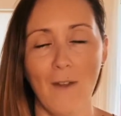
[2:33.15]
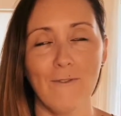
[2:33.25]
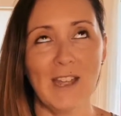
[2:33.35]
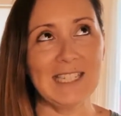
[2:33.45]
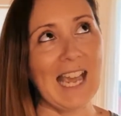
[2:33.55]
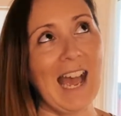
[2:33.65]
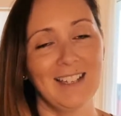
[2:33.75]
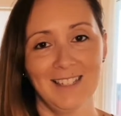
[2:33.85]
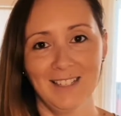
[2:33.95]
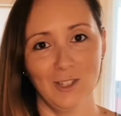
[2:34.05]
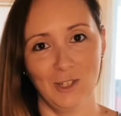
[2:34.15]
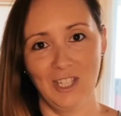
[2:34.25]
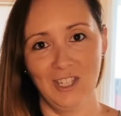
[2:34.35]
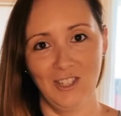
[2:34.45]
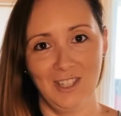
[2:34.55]
fantastic
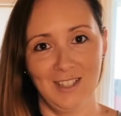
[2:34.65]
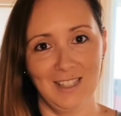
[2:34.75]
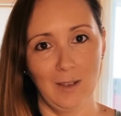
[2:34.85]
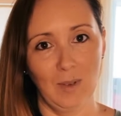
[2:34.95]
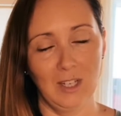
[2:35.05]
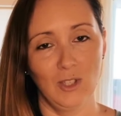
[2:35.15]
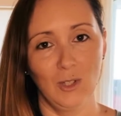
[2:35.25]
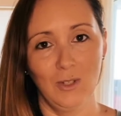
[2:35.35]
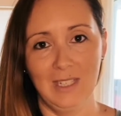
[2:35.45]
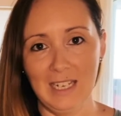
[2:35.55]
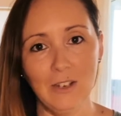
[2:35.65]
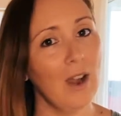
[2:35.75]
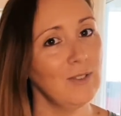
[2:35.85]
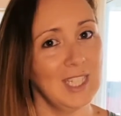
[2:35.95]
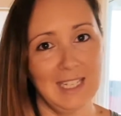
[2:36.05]
traditions that we can do year
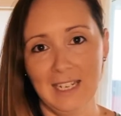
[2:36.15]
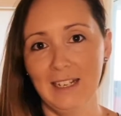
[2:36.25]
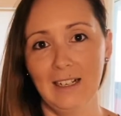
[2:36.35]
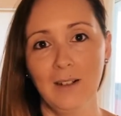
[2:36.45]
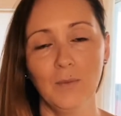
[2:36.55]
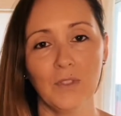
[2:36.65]
after year